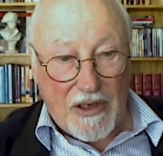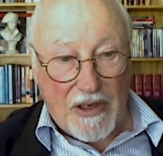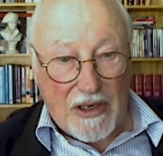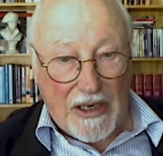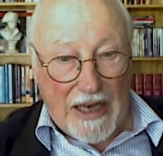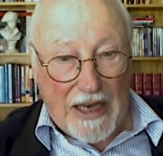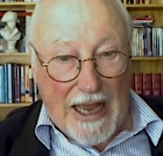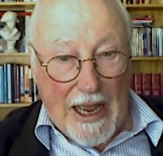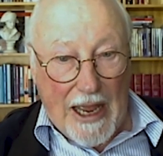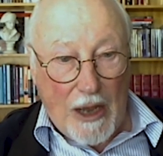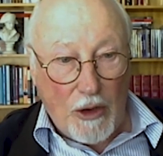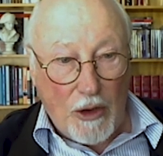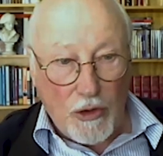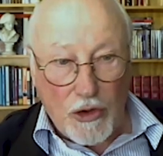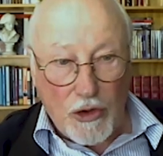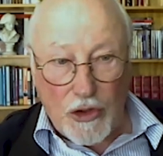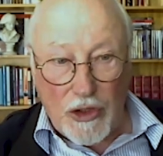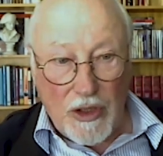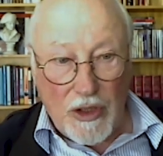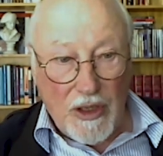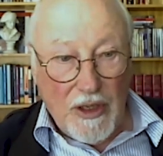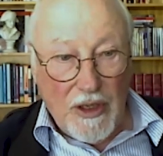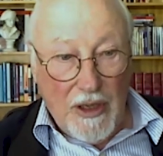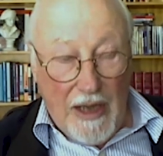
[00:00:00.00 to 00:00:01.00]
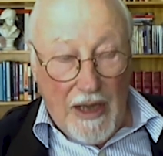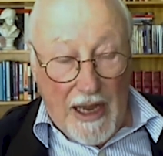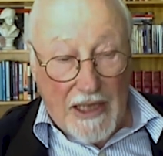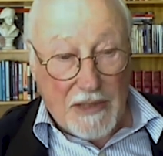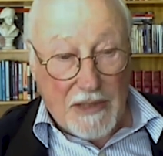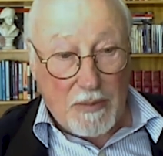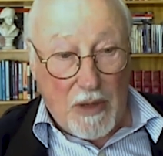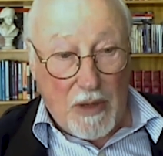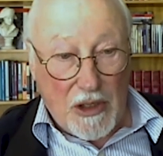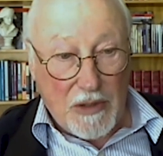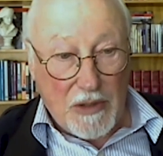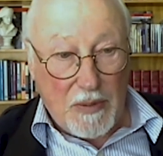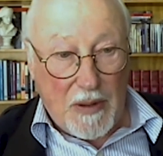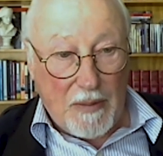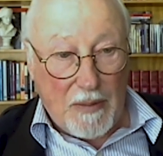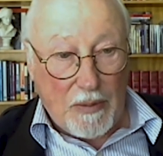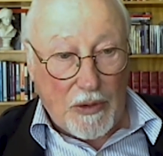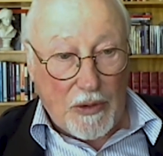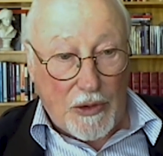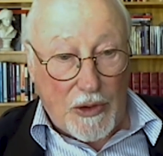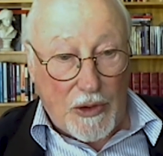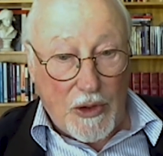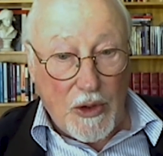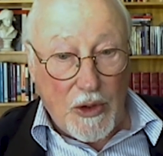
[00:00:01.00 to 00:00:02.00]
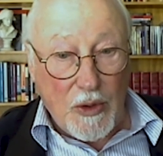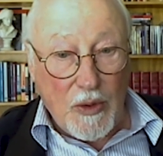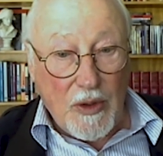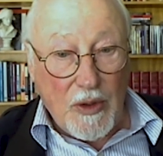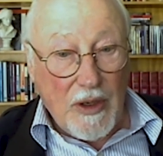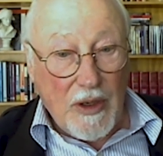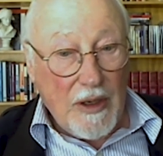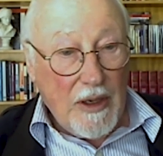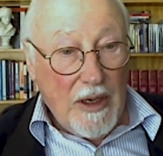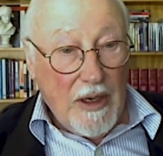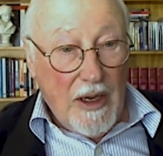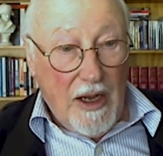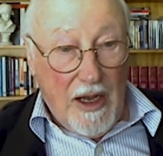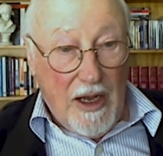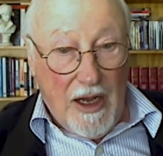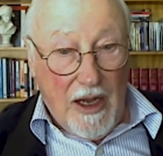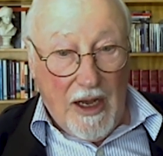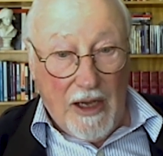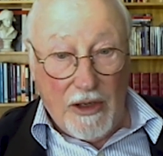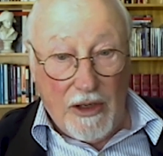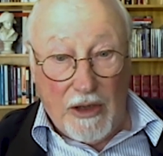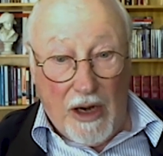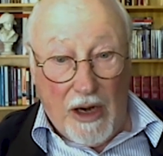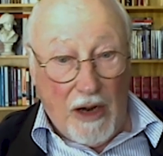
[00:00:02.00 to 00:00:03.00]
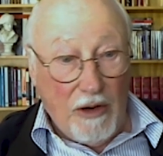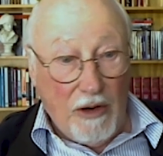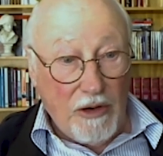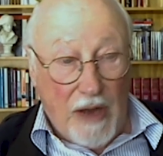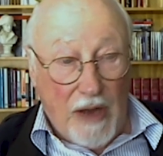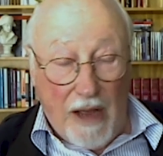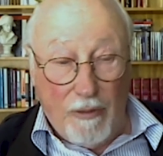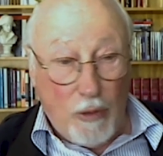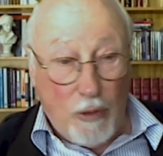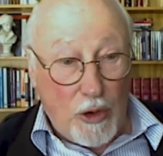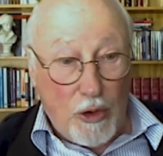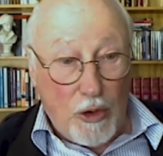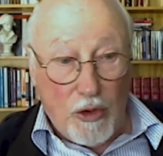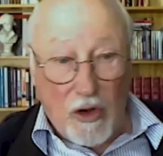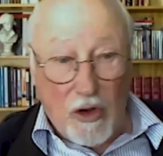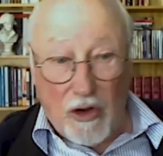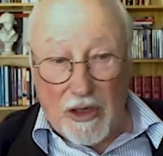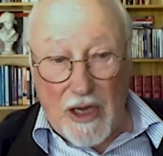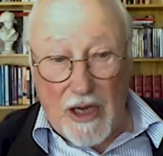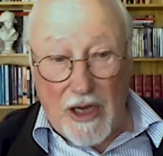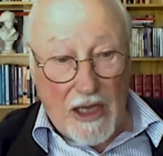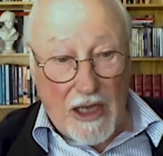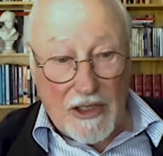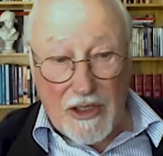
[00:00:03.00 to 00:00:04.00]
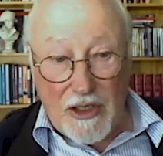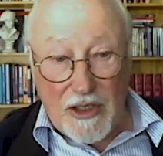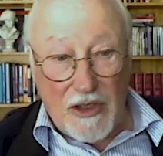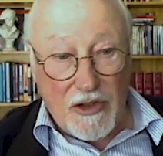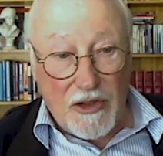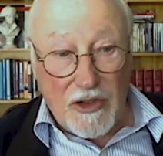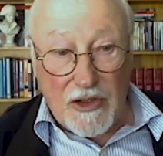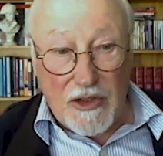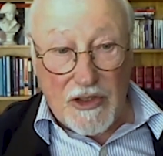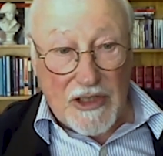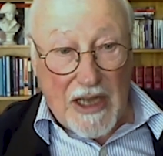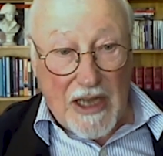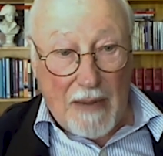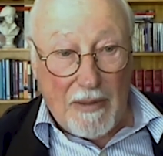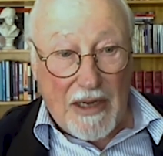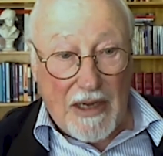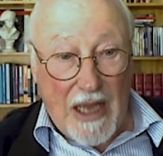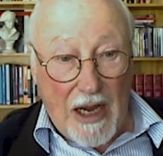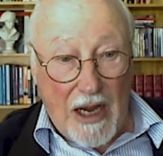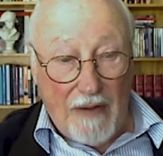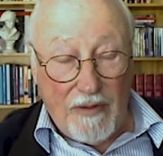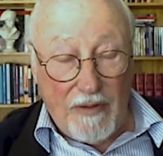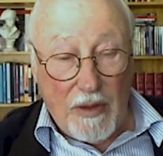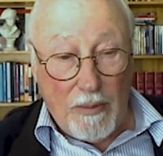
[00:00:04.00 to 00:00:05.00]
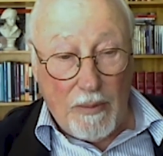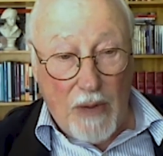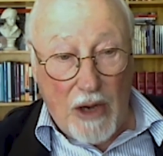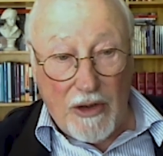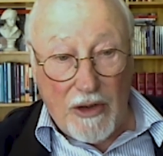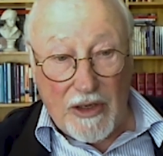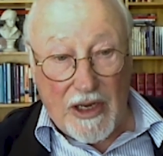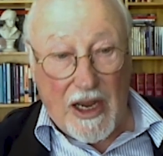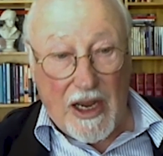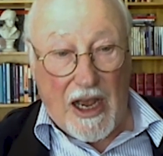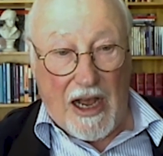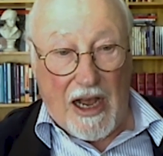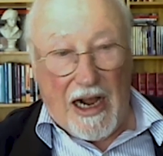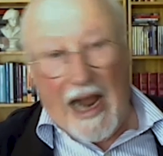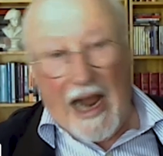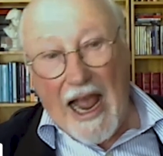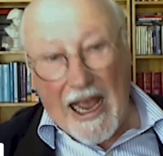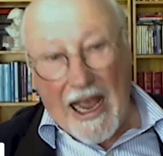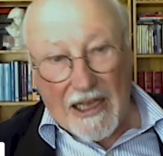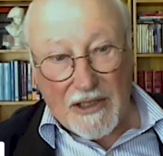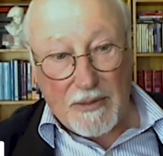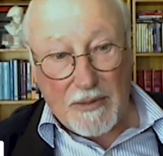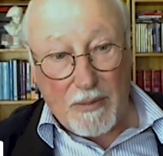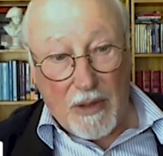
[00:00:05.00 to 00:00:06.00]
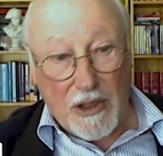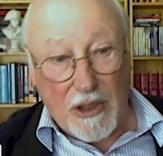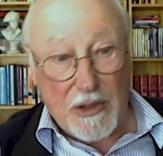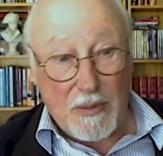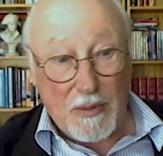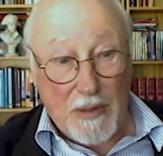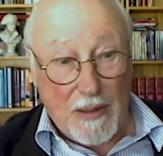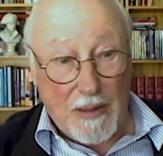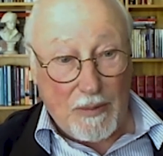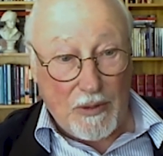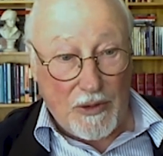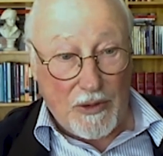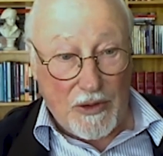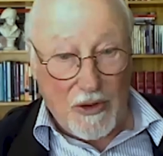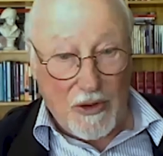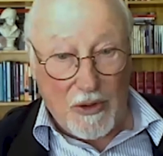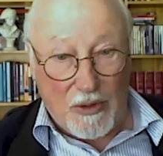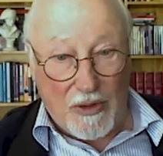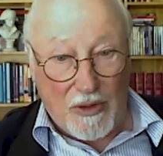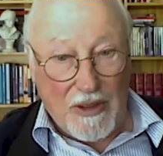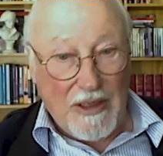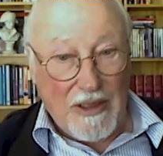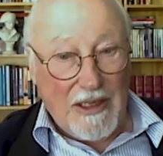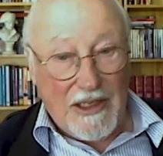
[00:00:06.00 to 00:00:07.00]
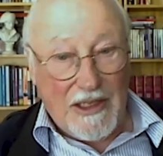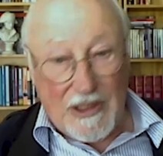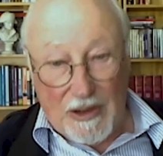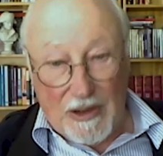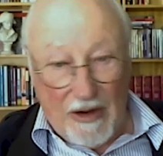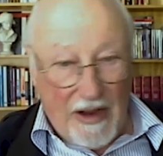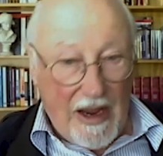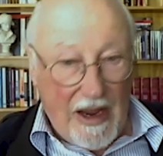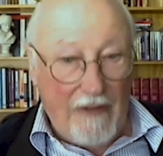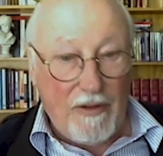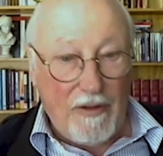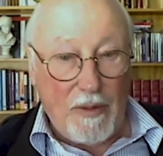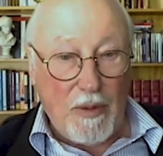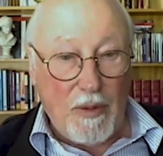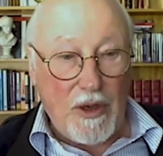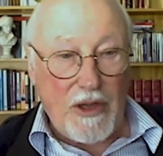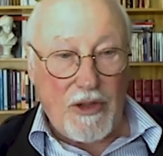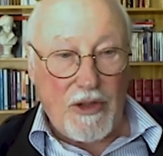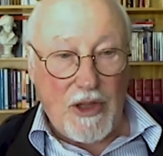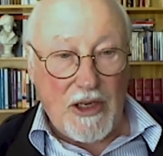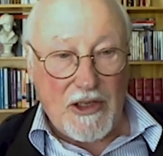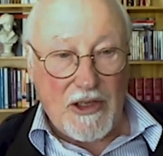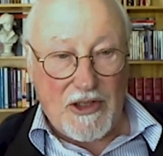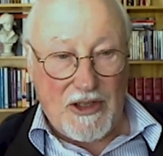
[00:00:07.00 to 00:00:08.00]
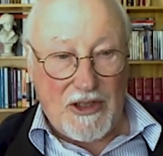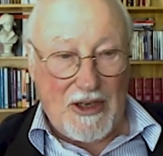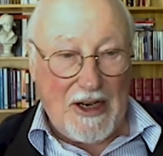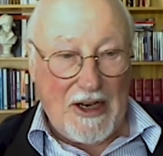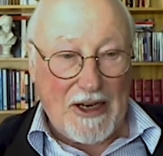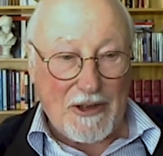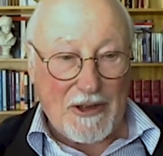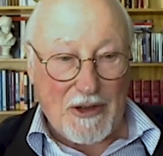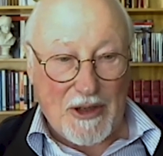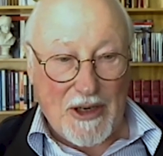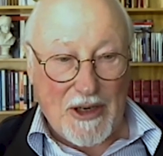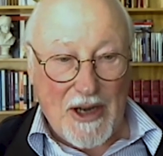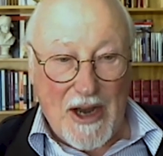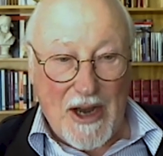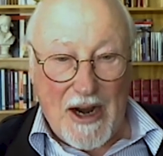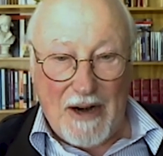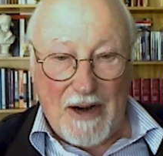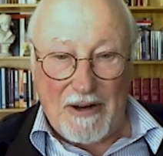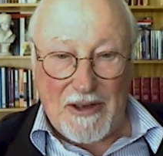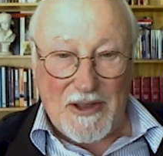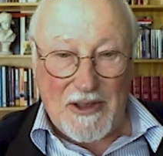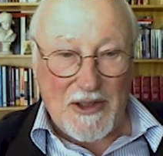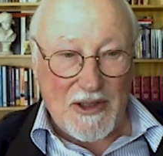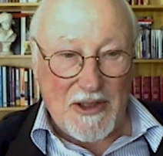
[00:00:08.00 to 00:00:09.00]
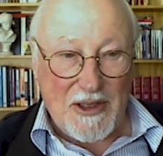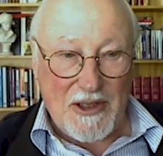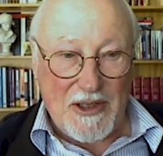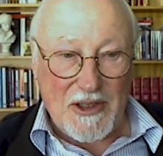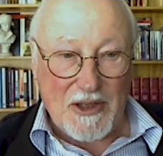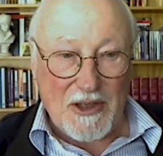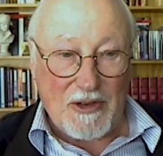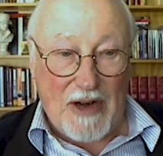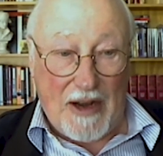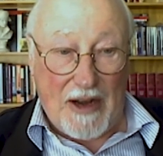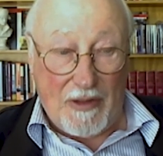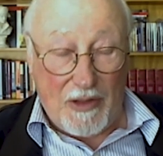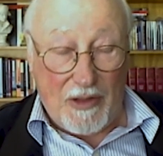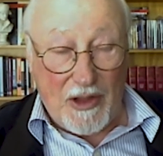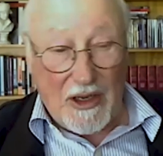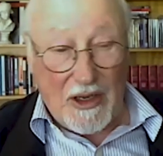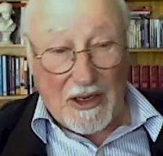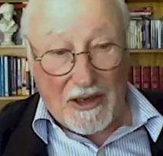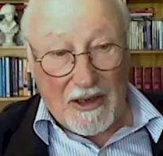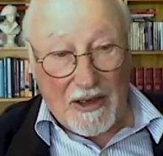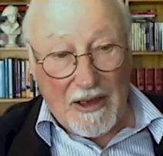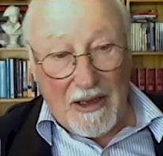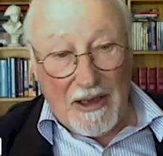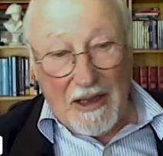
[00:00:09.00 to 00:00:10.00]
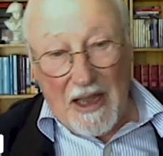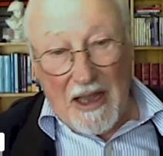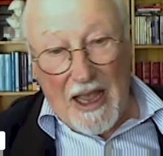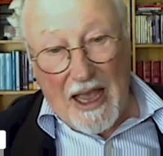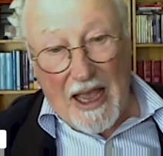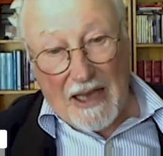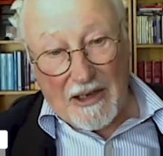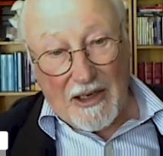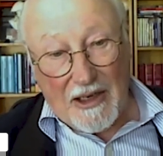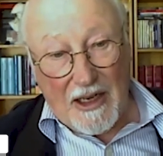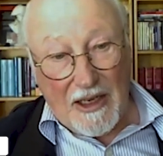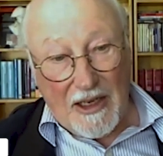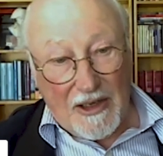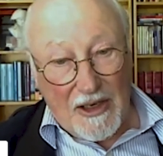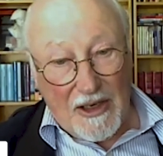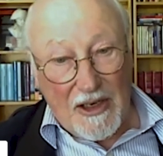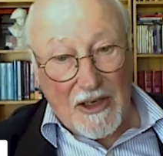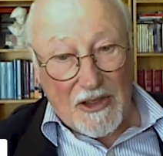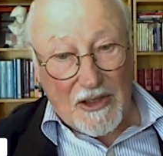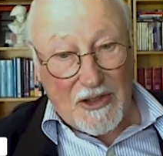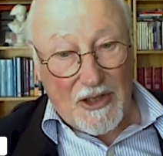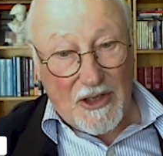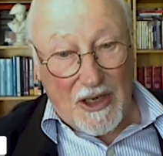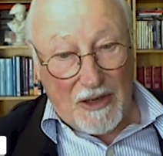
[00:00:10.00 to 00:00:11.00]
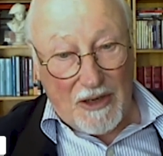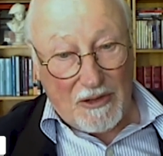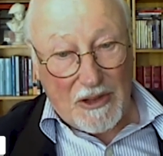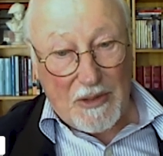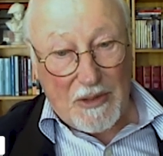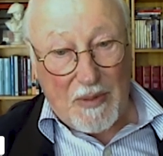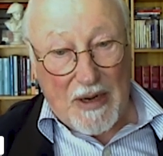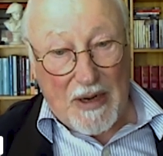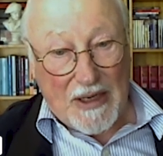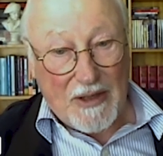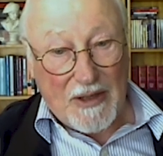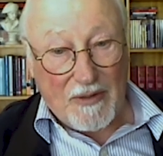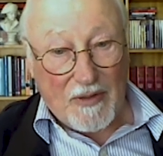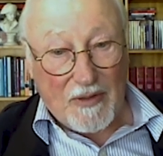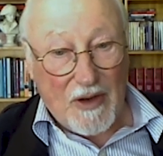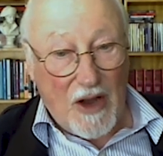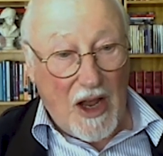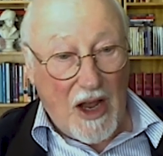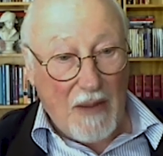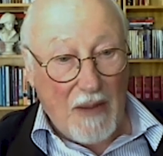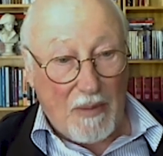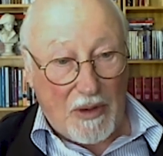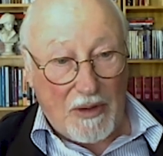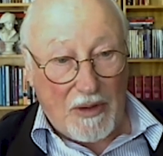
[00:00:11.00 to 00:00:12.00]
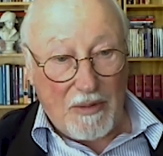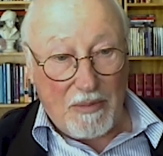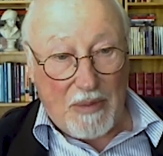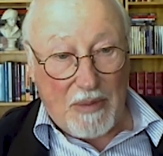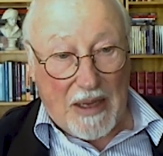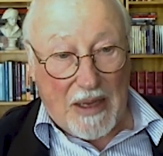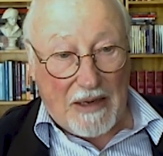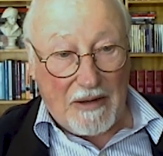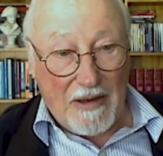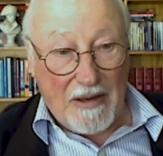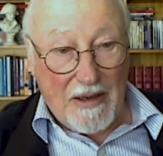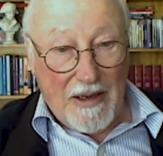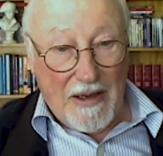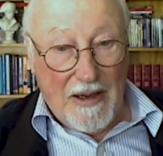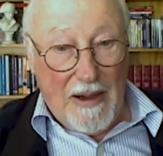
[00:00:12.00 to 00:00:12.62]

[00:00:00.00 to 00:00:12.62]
and lounge, as most people do, whether you've got carcinogens coming out of your motor car, as most people do. So everybody thinks an electric car is a great thing, and it is in respect of climate, but